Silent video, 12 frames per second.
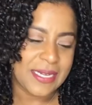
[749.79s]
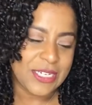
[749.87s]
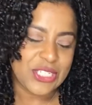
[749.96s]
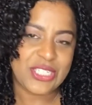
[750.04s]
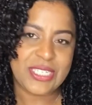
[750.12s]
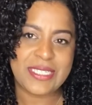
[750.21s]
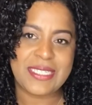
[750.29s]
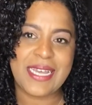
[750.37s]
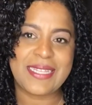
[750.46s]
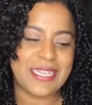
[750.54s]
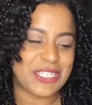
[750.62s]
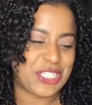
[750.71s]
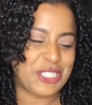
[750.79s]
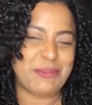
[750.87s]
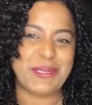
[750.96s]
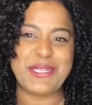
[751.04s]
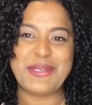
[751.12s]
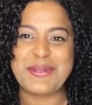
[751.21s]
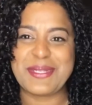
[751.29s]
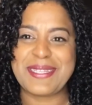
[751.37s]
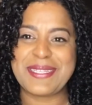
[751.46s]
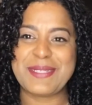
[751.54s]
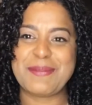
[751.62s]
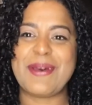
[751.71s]
She said that she's been using
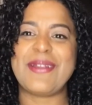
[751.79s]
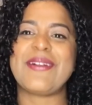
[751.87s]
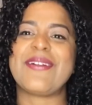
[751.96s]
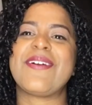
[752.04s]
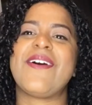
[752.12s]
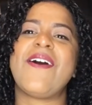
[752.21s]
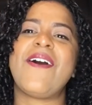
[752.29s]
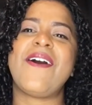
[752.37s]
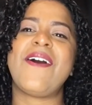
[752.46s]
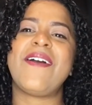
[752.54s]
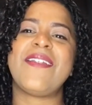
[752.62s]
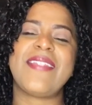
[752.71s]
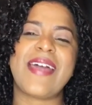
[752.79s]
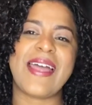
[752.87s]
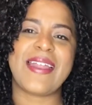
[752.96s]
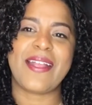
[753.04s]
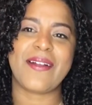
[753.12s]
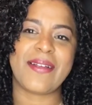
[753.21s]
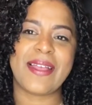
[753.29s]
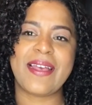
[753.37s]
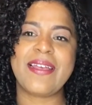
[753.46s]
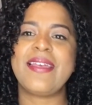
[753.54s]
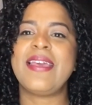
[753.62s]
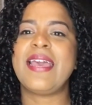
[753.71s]
this butter on that
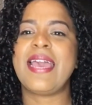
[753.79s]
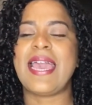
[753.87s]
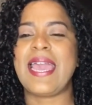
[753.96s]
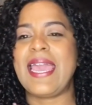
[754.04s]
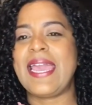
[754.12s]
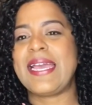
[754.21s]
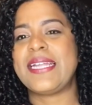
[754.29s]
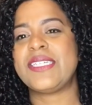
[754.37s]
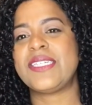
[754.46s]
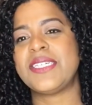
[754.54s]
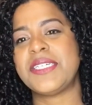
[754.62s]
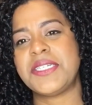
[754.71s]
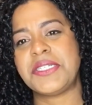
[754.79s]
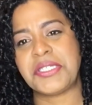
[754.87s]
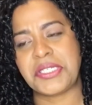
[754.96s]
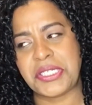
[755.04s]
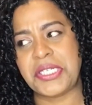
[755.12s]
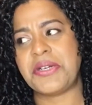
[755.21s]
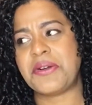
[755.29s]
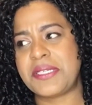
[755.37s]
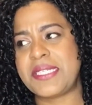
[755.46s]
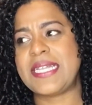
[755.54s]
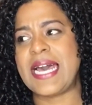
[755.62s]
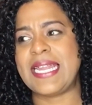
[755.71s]
area, and she
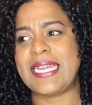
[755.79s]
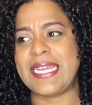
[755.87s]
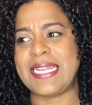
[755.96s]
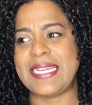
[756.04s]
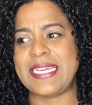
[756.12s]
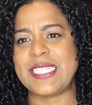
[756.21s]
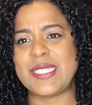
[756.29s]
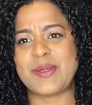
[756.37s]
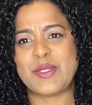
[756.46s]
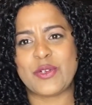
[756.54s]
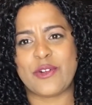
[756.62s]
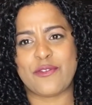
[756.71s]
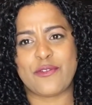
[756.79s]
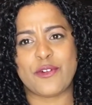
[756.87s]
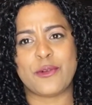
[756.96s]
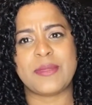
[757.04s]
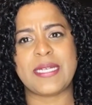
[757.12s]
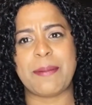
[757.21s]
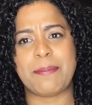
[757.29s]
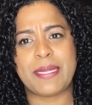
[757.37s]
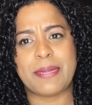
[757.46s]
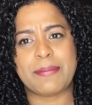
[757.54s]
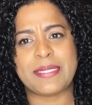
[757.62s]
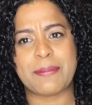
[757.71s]
noticed that it is sort of firmed up,
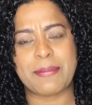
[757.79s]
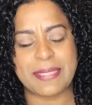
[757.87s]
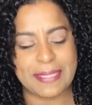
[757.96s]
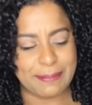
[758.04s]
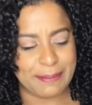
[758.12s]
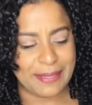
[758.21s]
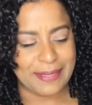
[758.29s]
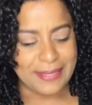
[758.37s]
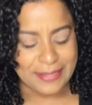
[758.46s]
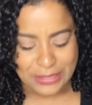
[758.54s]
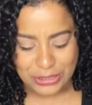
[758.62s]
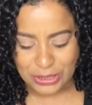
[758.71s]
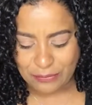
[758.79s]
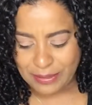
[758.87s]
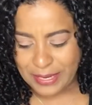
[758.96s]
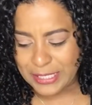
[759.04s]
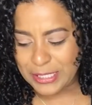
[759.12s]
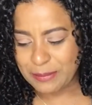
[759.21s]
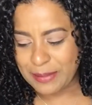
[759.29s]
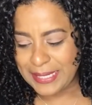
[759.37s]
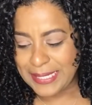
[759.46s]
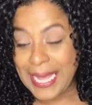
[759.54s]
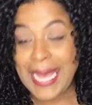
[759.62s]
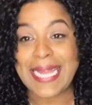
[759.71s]
plumped up a little bit. She even asked my
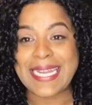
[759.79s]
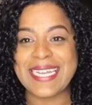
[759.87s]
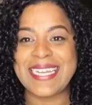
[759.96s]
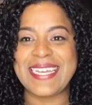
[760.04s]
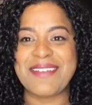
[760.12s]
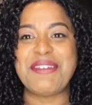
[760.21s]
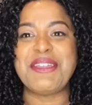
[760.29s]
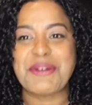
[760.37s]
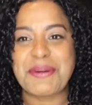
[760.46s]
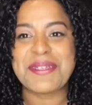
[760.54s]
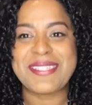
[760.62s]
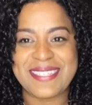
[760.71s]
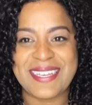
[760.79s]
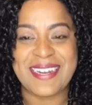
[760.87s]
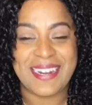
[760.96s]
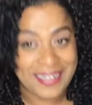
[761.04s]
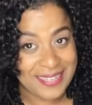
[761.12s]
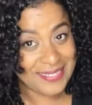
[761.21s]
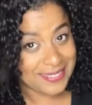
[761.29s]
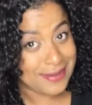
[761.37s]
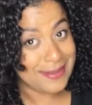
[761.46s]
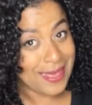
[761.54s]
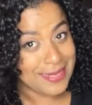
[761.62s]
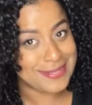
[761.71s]
dad if he noticed it, and he
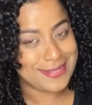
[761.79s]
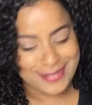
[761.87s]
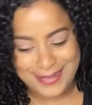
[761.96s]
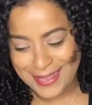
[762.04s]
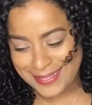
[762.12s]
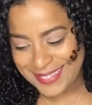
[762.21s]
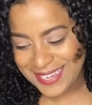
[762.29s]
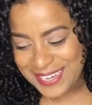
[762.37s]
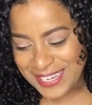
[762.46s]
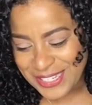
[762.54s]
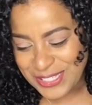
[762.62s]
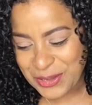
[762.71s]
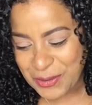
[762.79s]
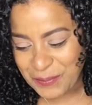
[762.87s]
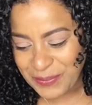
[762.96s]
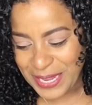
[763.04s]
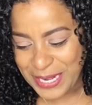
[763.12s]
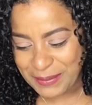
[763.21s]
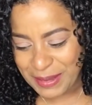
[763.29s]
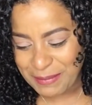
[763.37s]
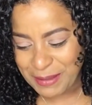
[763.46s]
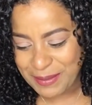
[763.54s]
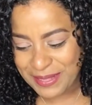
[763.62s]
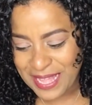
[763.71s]
said yes, he does. So anyway,
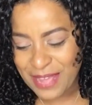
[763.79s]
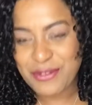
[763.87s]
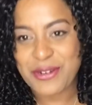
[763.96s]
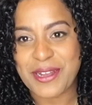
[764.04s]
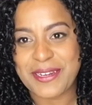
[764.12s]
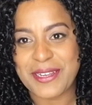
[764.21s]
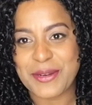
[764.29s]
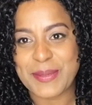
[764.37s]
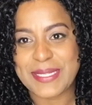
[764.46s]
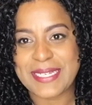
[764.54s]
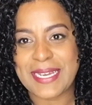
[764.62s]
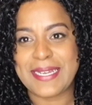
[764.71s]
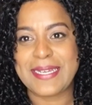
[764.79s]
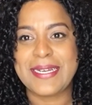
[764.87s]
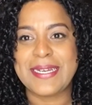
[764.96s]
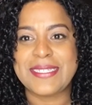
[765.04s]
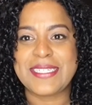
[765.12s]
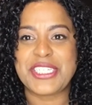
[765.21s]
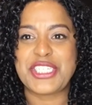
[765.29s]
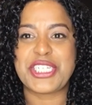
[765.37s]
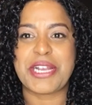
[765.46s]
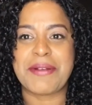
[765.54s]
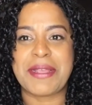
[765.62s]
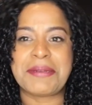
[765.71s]
maybe I'll have her on here one day just
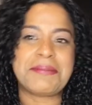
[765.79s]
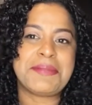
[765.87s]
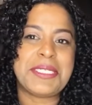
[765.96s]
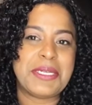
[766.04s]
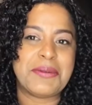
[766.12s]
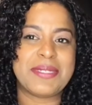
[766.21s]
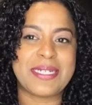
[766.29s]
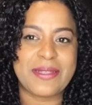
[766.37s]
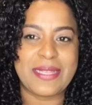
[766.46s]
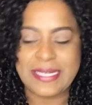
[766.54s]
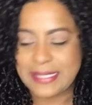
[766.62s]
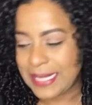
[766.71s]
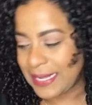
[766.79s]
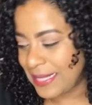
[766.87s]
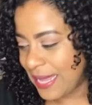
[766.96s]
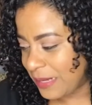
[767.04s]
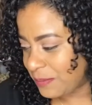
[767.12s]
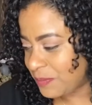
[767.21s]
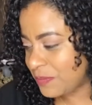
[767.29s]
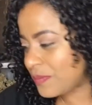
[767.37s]
sharing, you know, little things like that.